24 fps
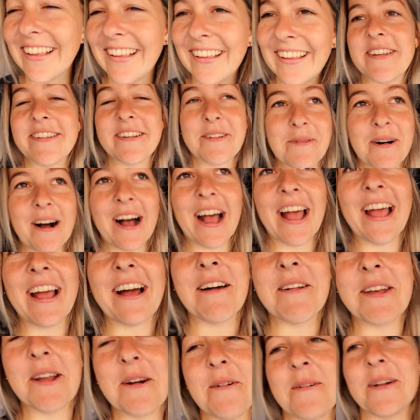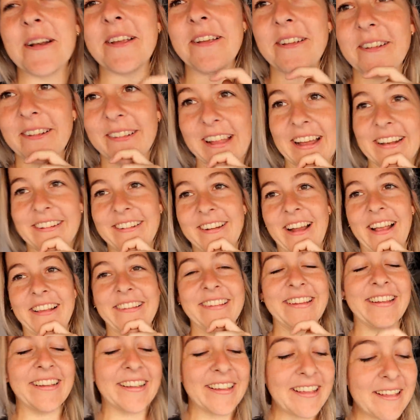which is why I don't want to use that chassis.